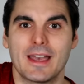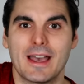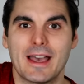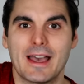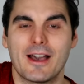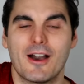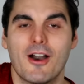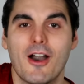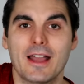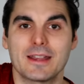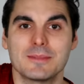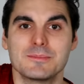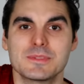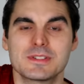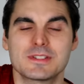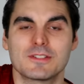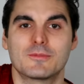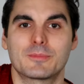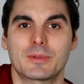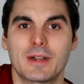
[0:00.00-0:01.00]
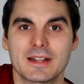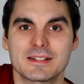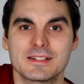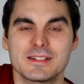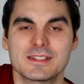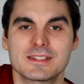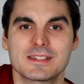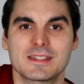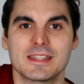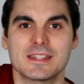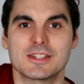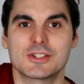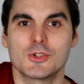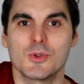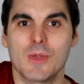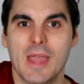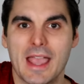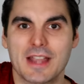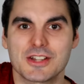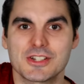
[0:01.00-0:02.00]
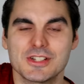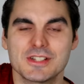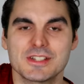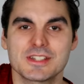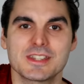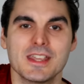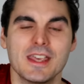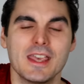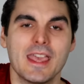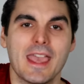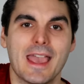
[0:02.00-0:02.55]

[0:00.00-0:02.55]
uh, items of practice, these two actions.